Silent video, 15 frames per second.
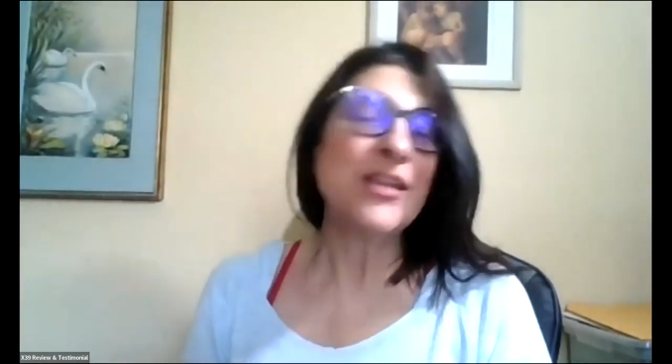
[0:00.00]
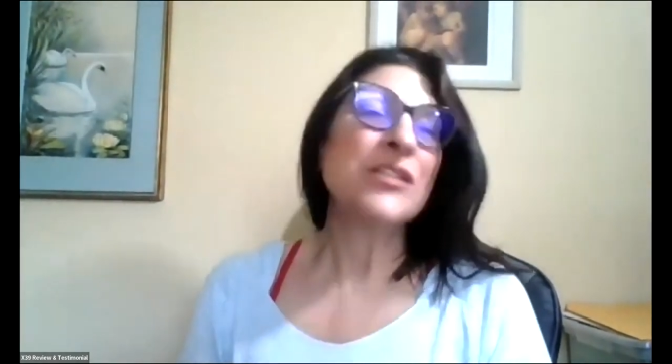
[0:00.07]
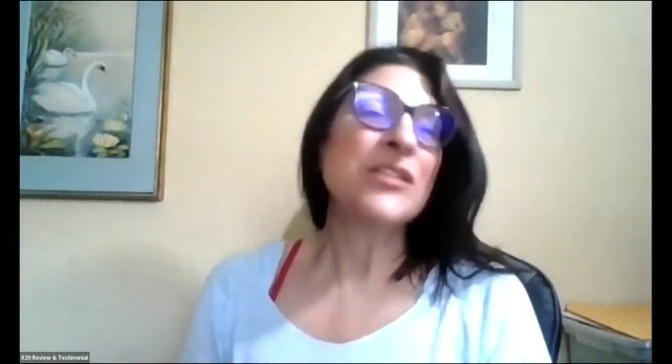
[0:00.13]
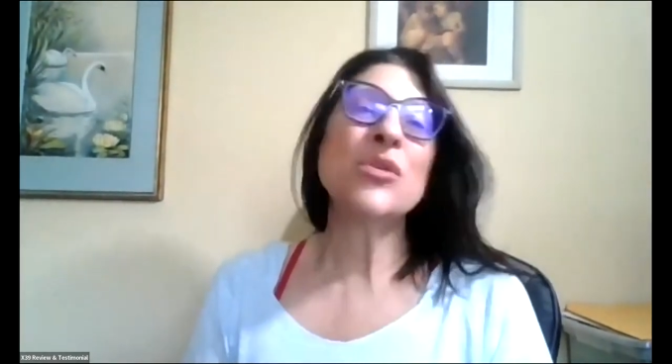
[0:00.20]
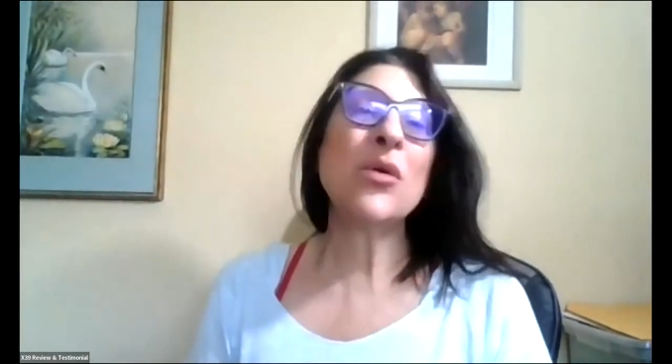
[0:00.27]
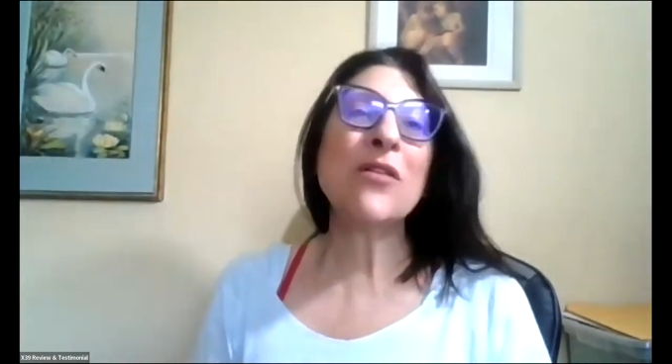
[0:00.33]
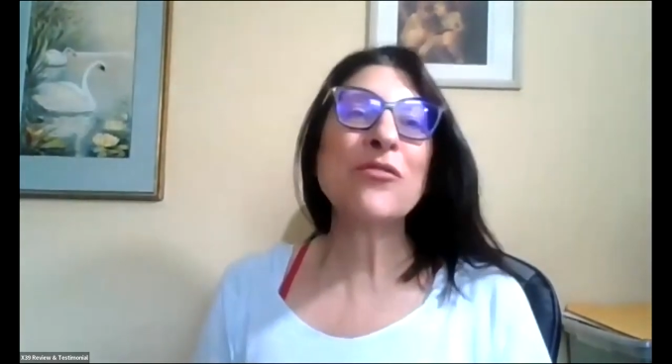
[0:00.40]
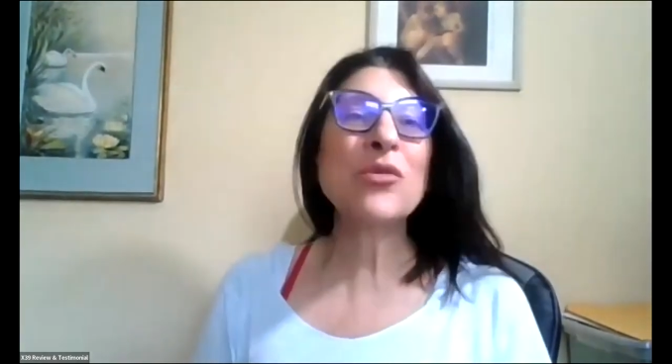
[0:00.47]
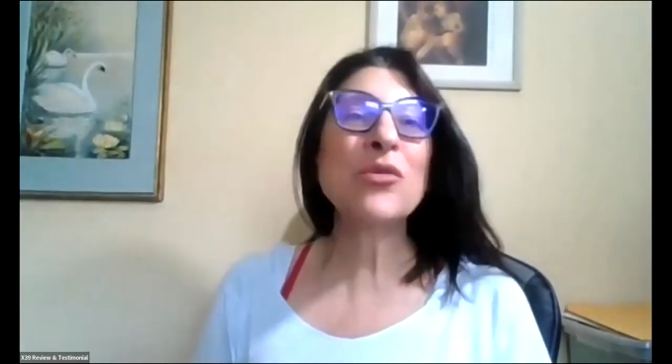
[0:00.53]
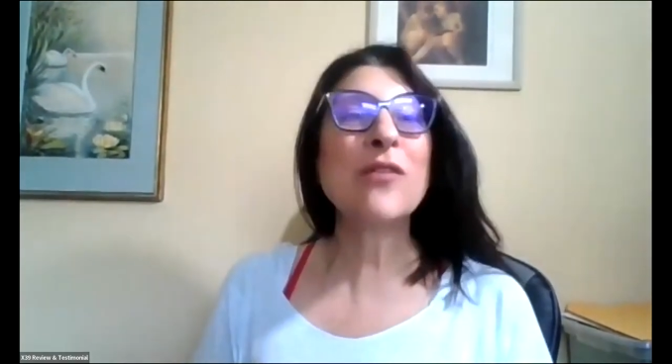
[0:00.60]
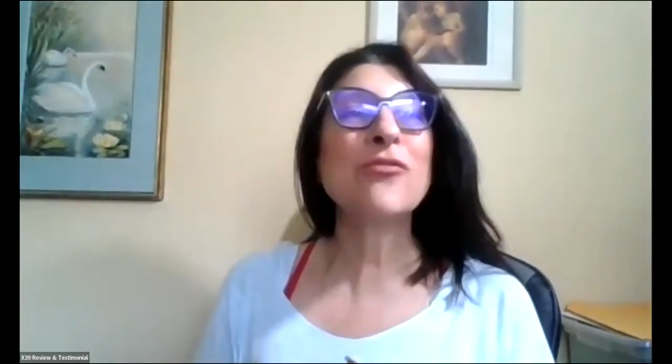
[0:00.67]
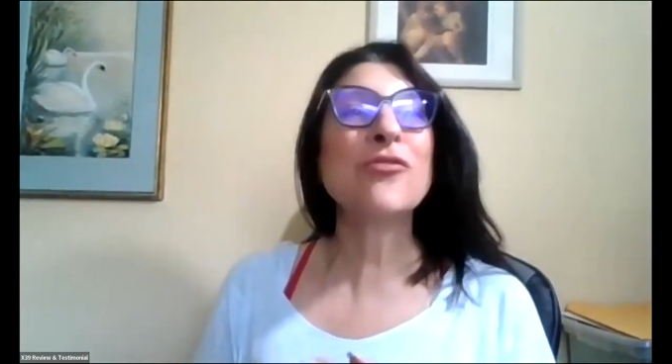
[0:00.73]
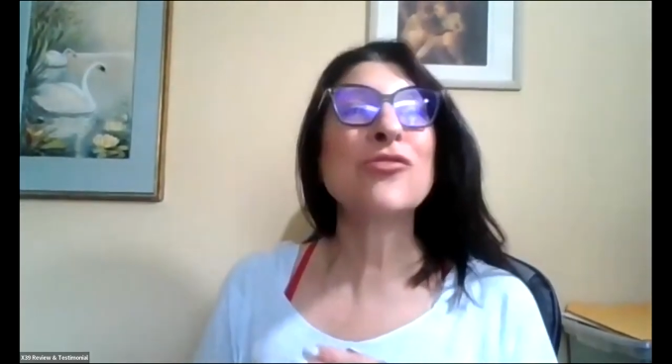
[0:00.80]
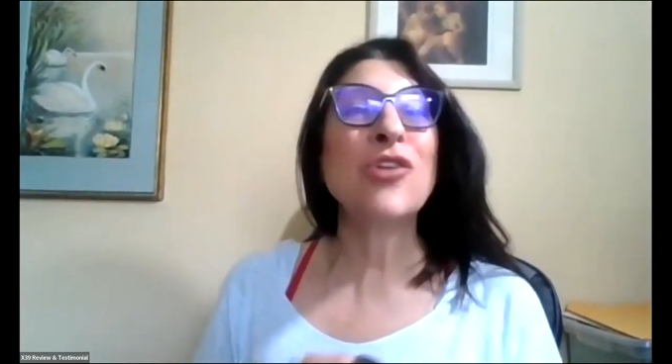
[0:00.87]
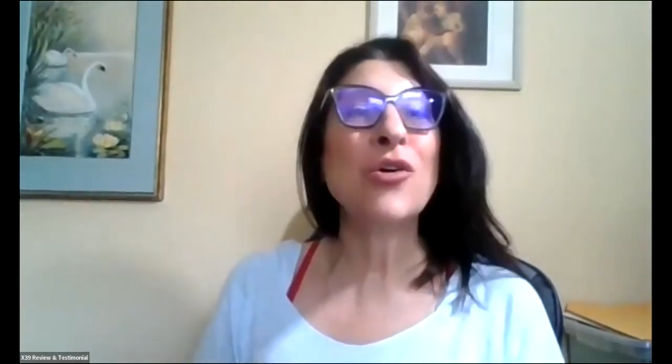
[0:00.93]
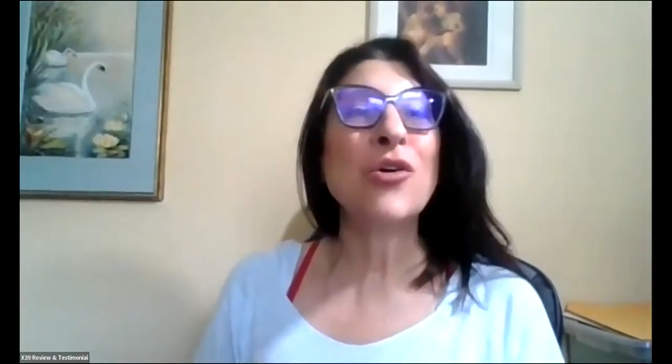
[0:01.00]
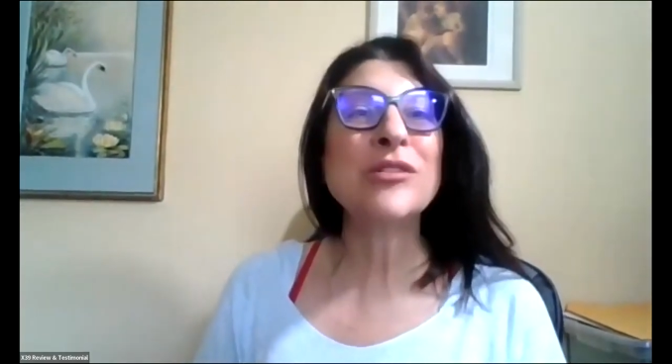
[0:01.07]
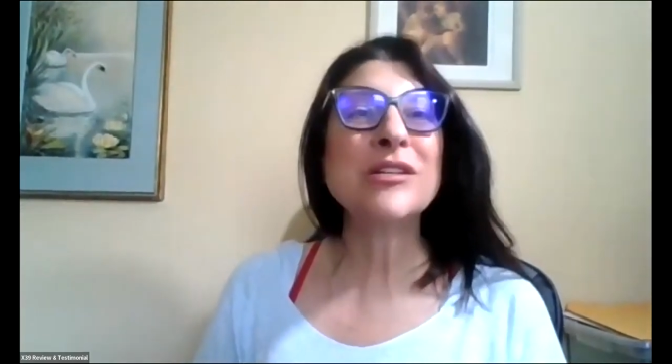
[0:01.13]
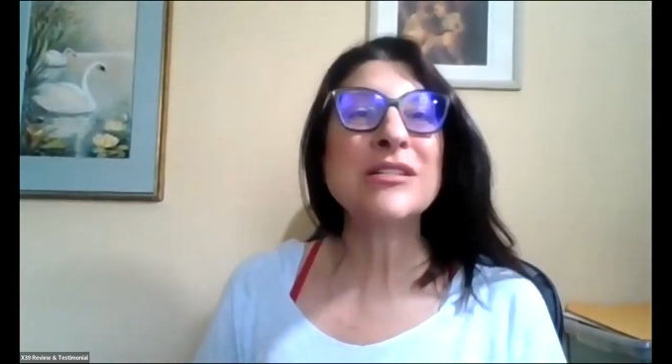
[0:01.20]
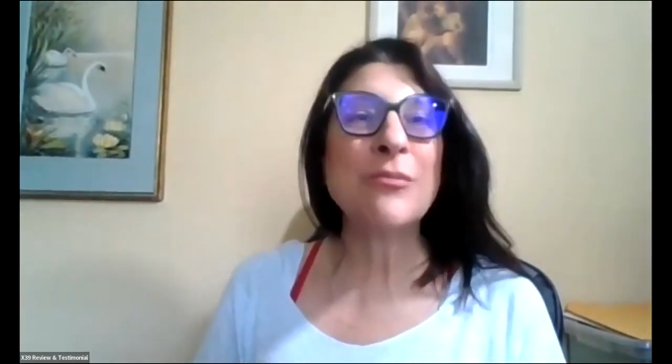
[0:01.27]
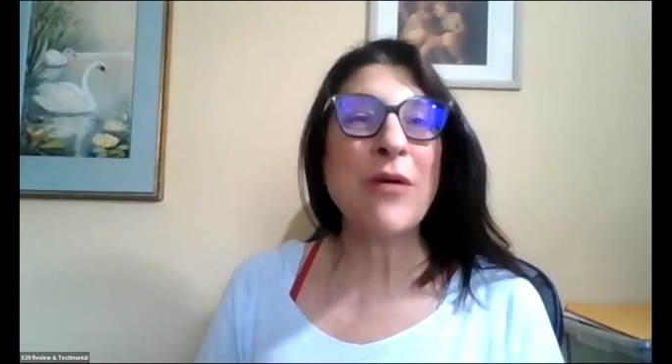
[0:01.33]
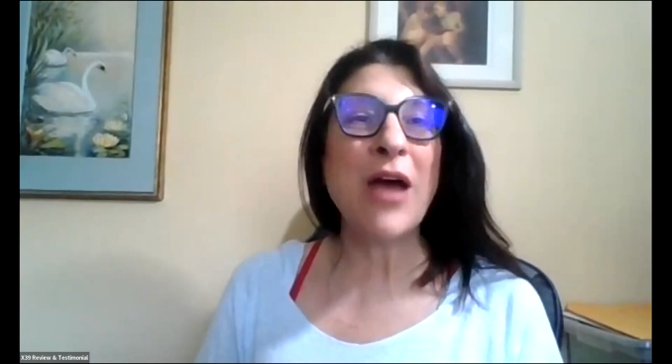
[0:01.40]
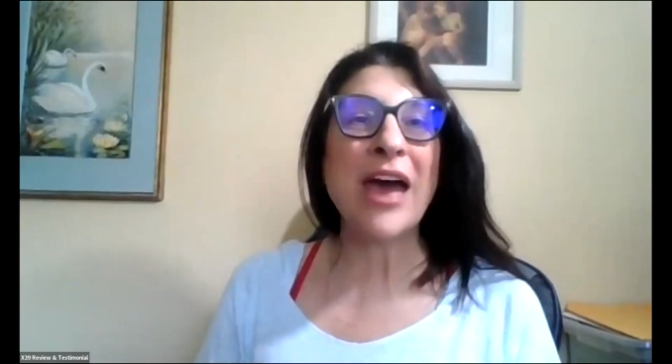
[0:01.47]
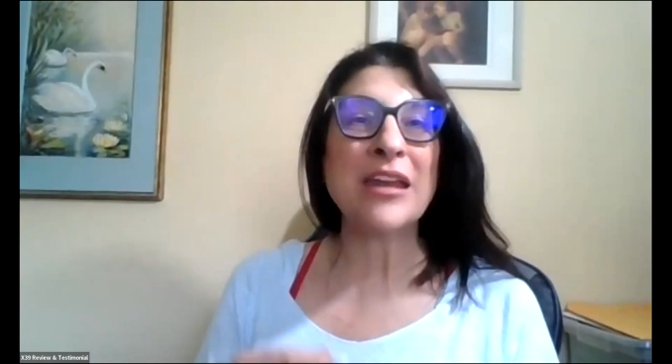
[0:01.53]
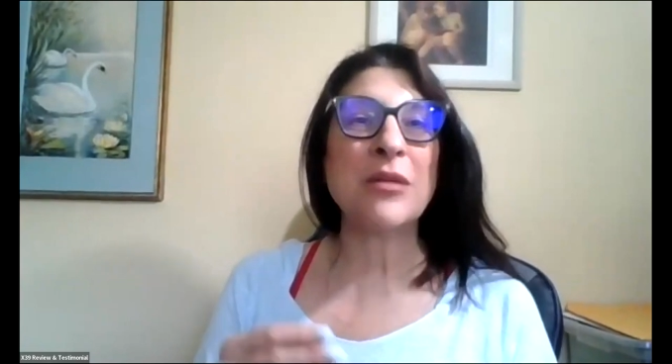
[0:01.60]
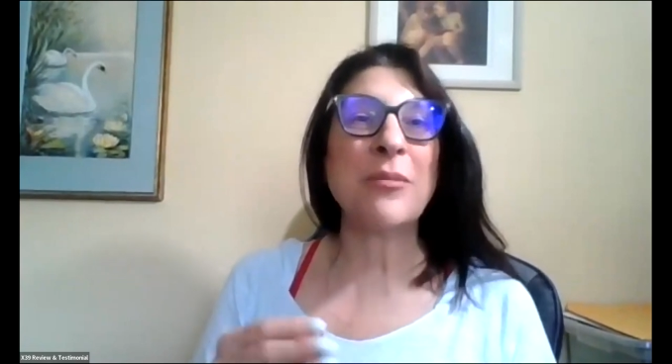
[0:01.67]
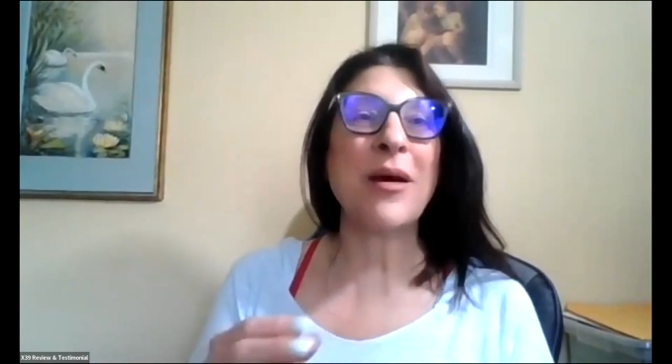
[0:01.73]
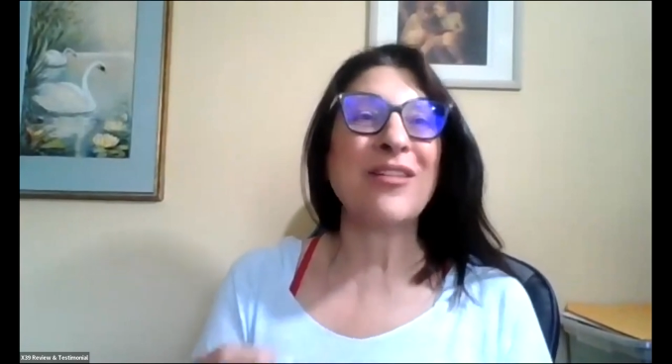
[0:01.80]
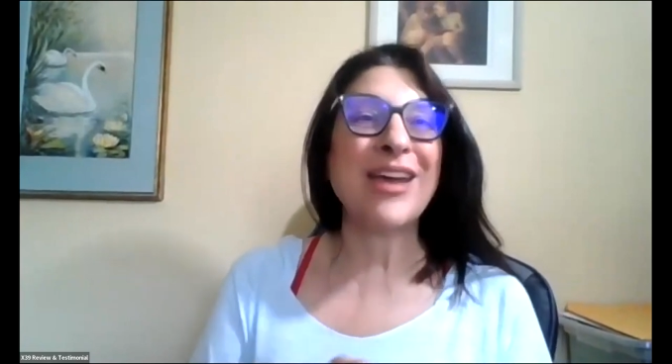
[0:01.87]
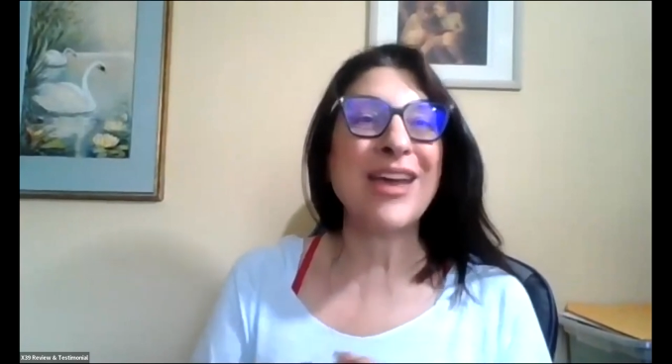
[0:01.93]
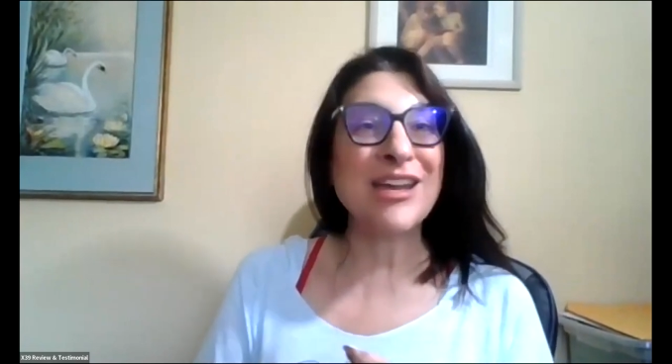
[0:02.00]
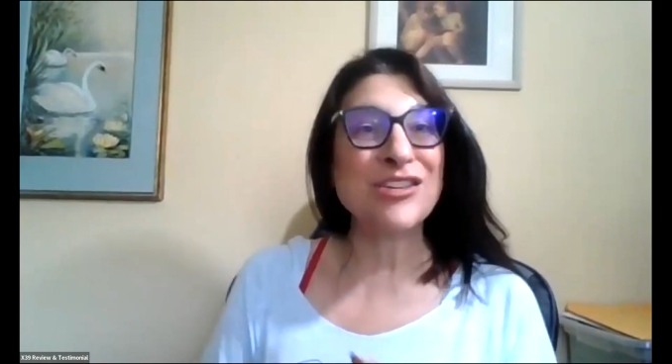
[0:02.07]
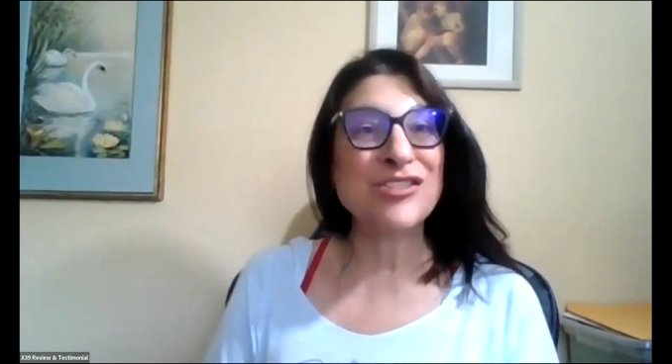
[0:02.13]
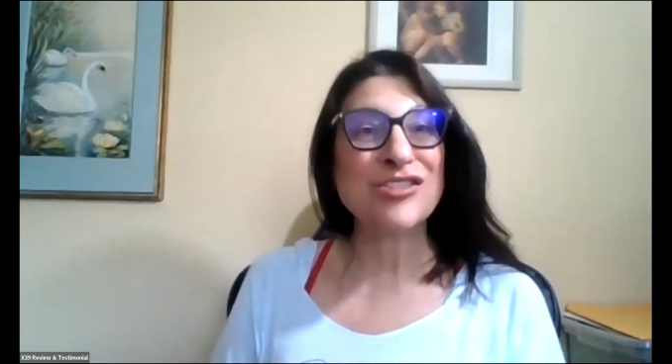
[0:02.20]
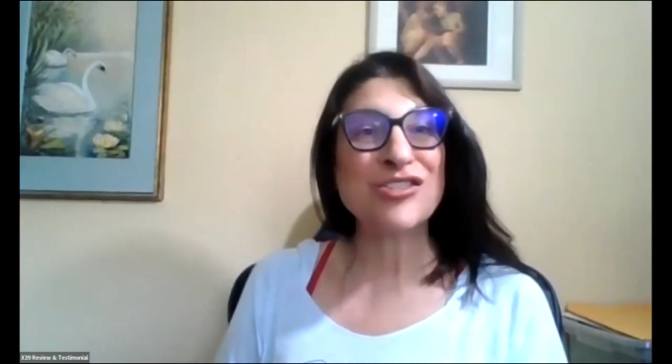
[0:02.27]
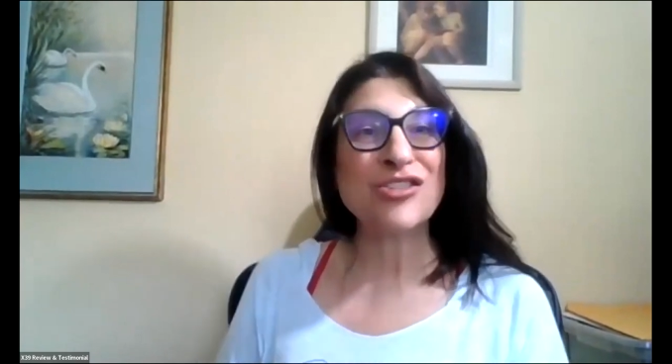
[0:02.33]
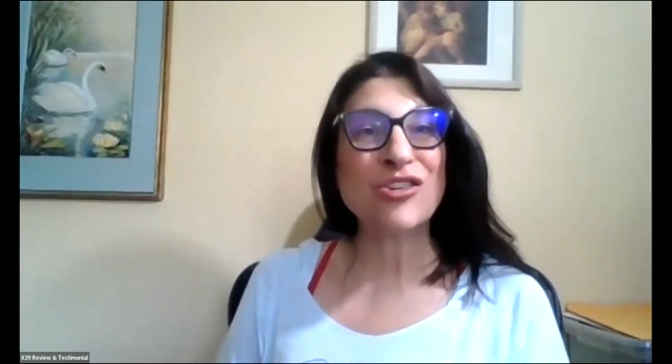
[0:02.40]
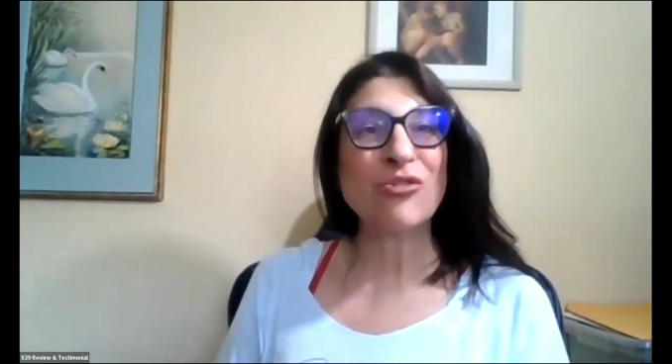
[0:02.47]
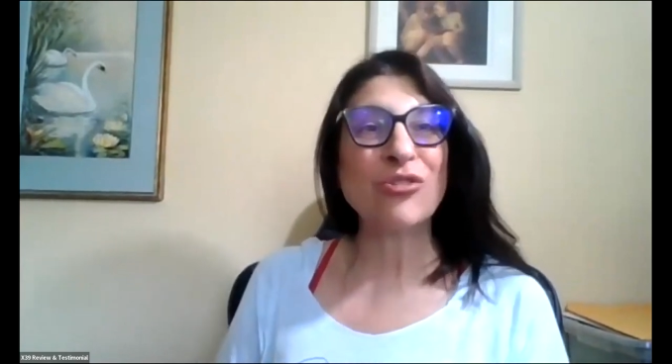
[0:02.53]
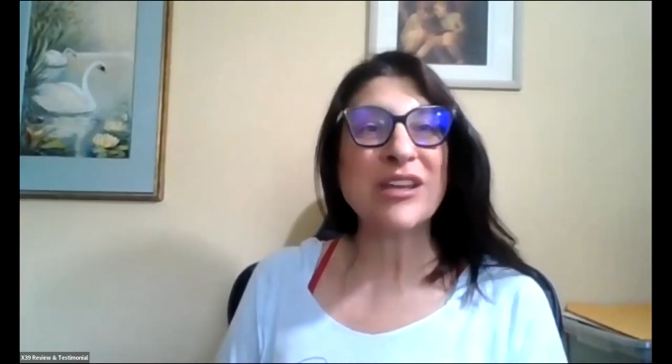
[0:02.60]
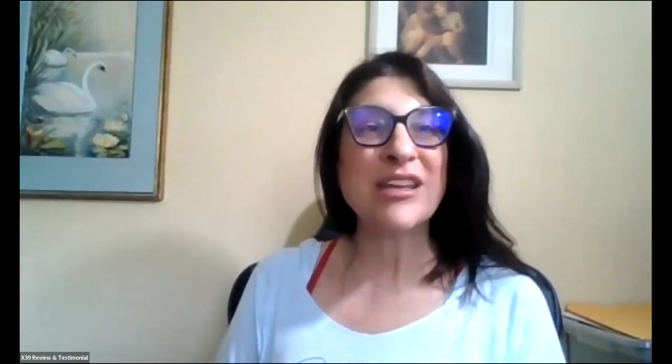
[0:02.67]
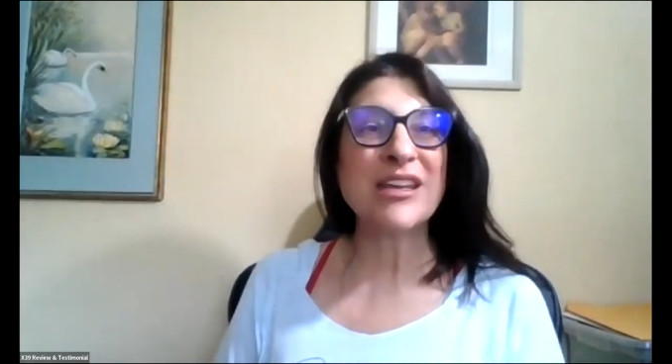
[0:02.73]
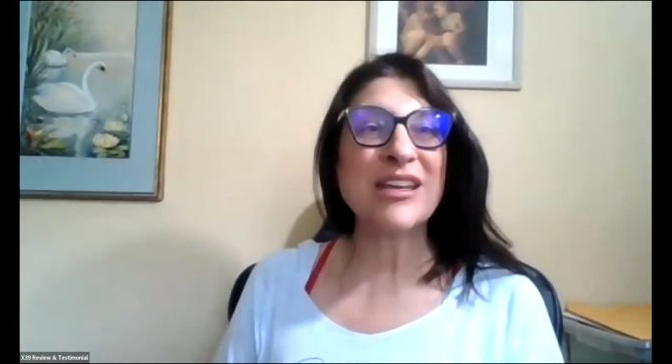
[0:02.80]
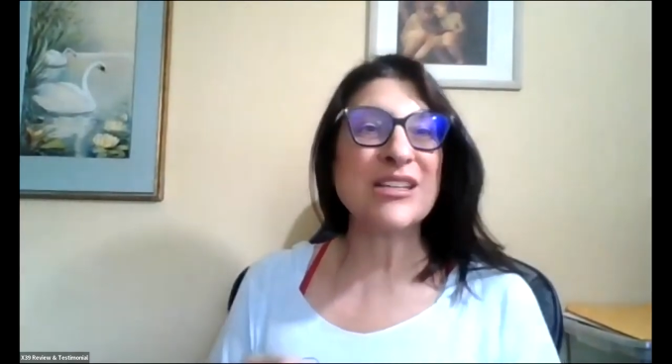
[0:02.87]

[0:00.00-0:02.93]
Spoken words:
So have you ever noticed at about age 30,